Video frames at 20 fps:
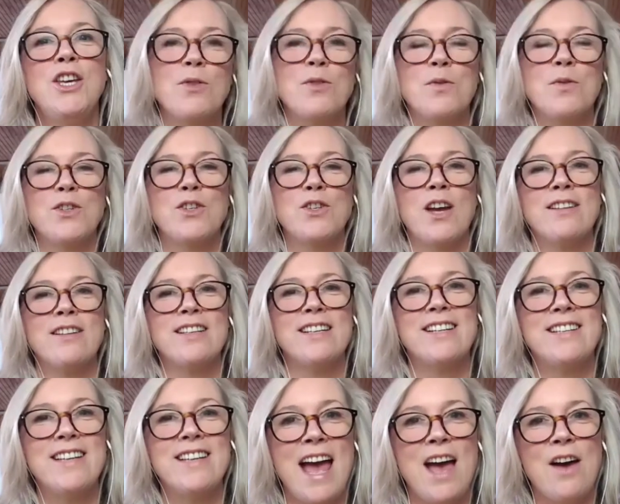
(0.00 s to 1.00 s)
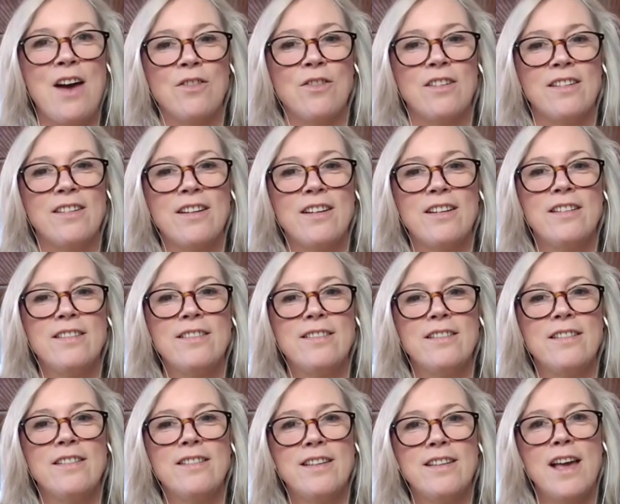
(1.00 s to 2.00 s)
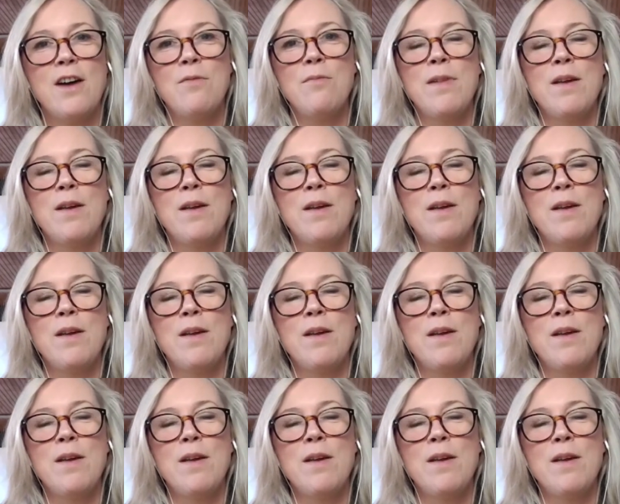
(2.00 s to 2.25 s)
was shutting down. Tell me